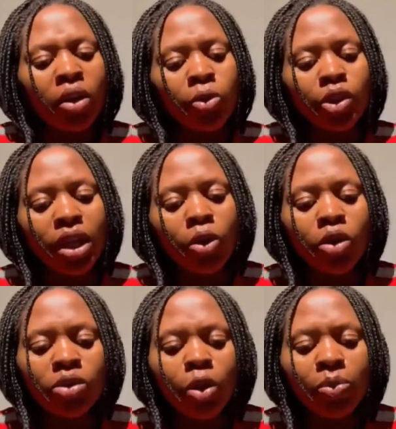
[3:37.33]
We shall
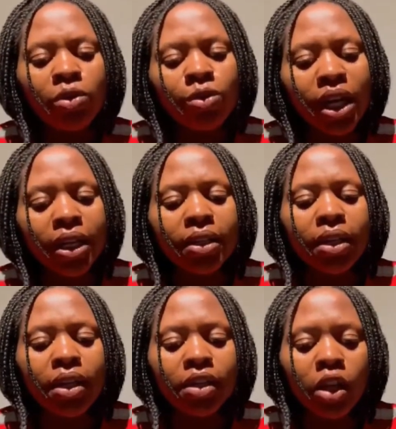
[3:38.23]
also provide
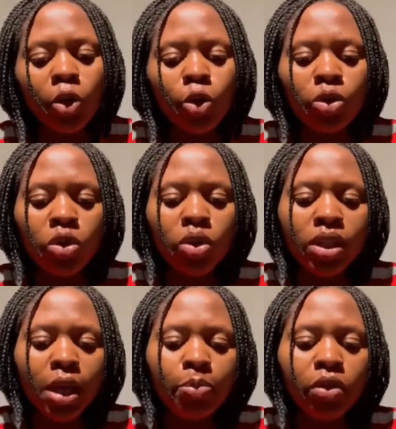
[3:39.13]
psychosocial
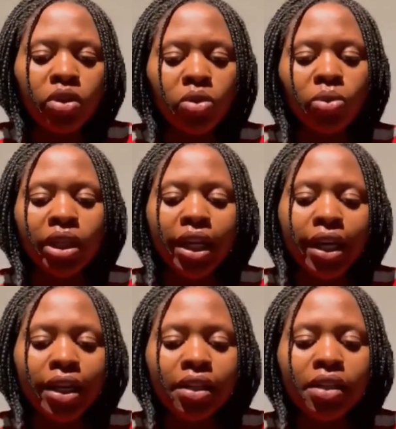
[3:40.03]
support to
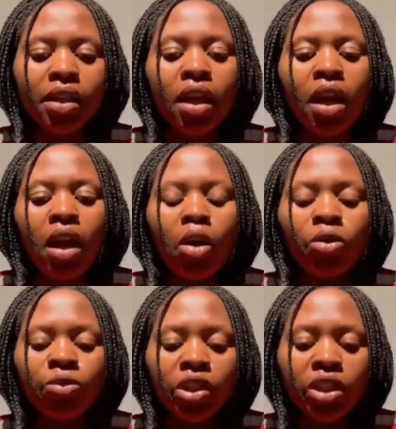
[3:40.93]
clients
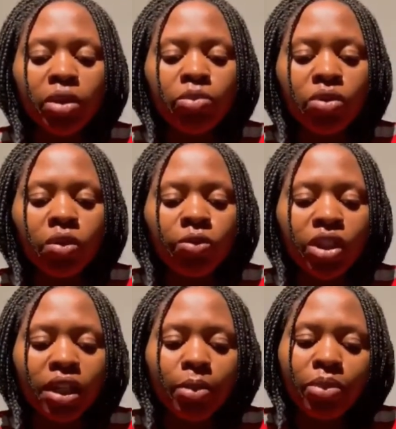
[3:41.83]
or victims of
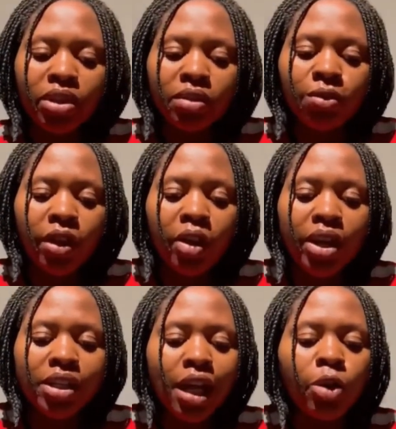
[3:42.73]
gender-based
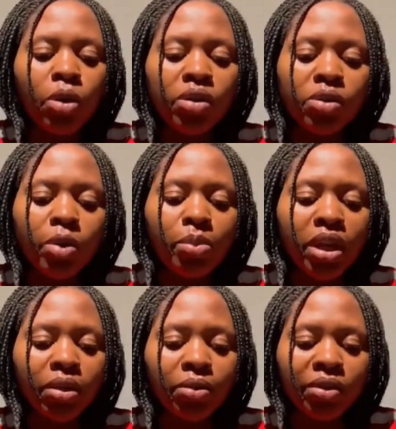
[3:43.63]
violence, and also
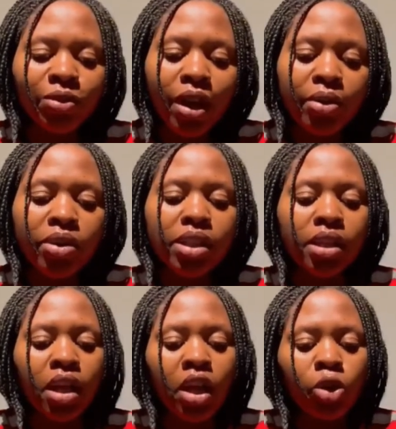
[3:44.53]
make
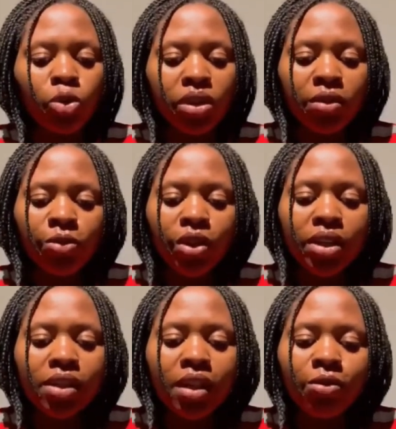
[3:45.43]
referrals to
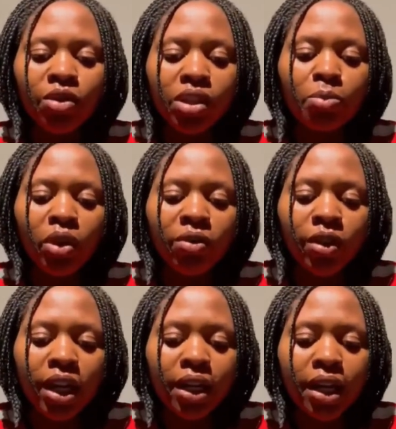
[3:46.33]
different service
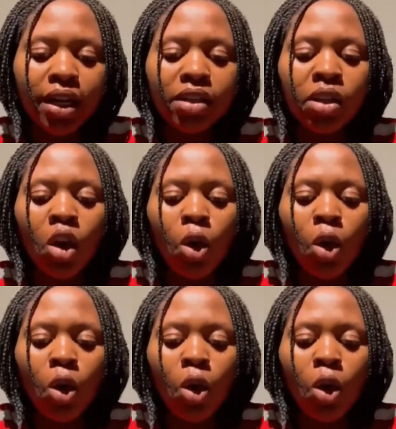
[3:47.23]
providers